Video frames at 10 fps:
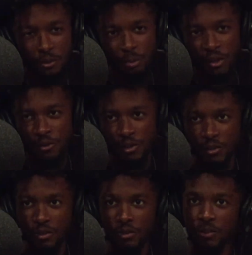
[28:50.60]
opposed
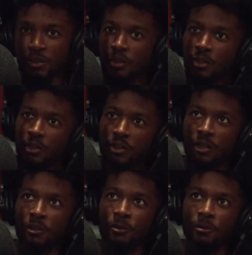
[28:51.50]
to, you
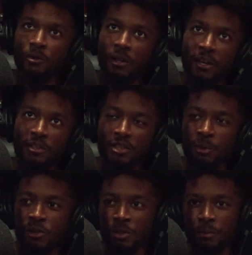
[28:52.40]
know, how this
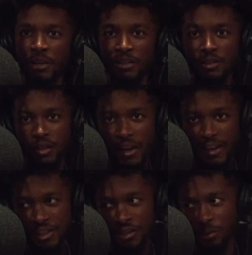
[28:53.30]
person might
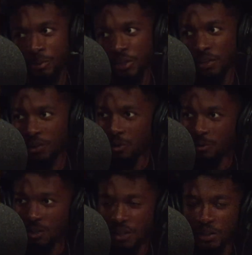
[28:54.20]
actually be. You know what
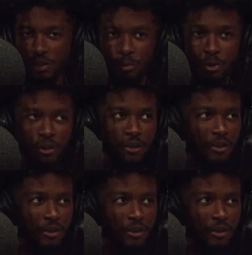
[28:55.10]
I'm saying? In a more